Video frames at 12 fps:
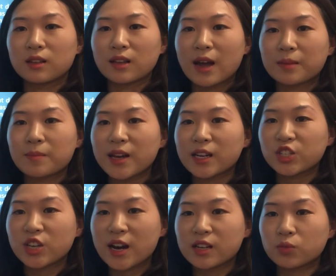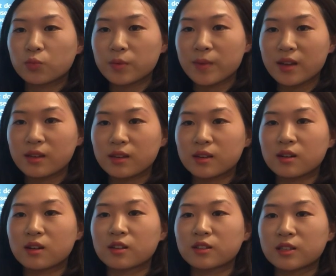like many Chinese women in
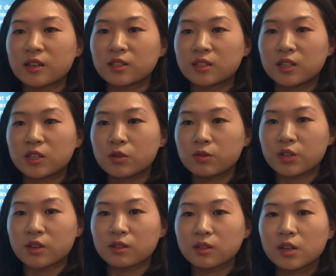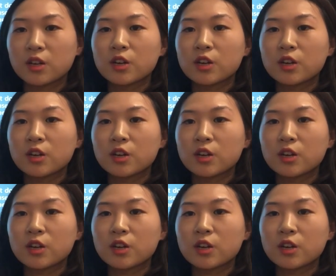her situation,